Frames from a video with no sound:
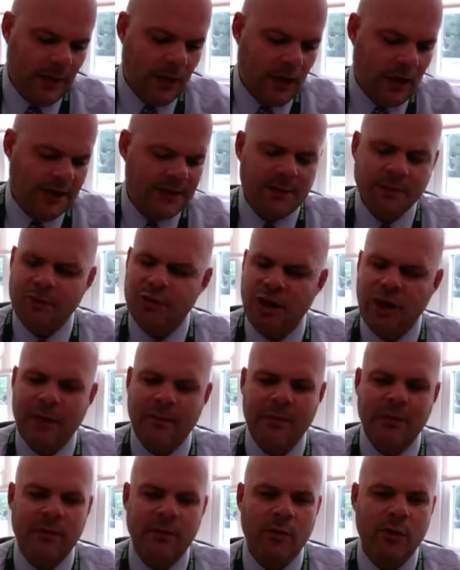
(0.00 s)
Awesome
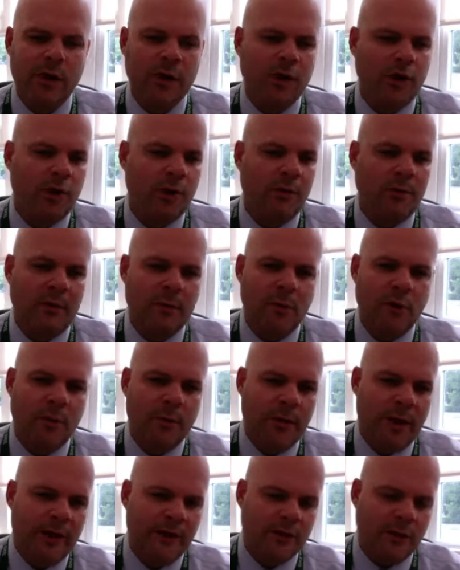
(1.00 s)
job, everyone. Couldn't be more
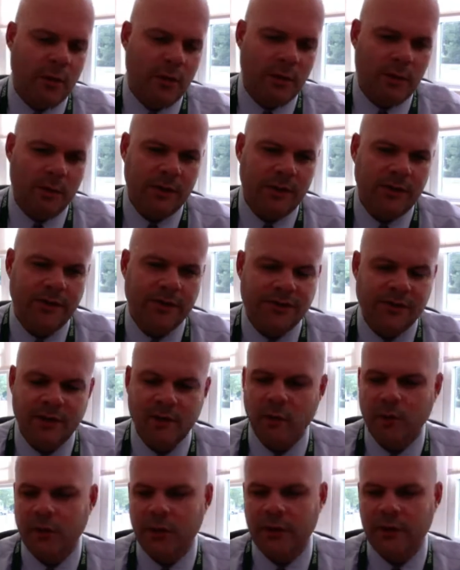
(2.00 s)
proud to work with every
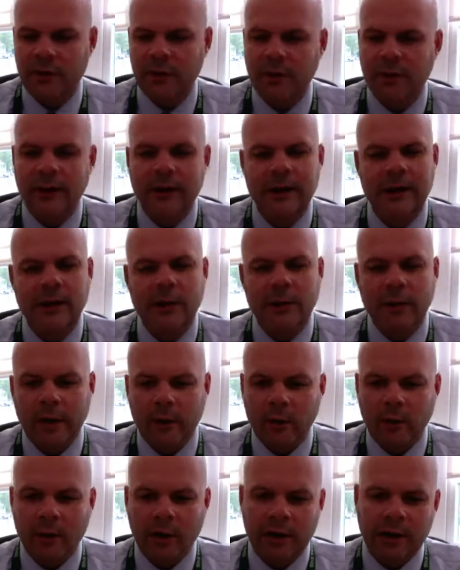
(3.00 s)
single one of you.
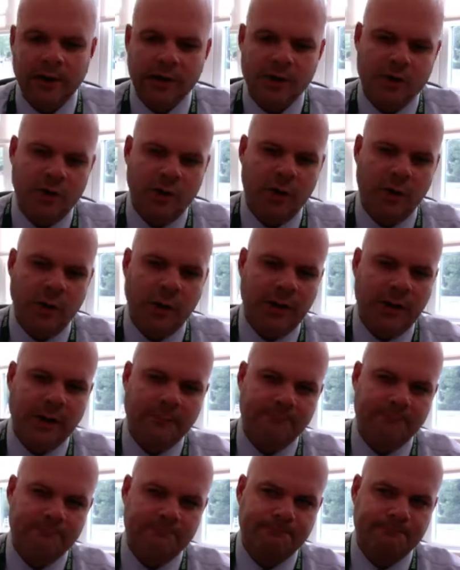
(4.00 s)
Great work, and enjoy your weekend.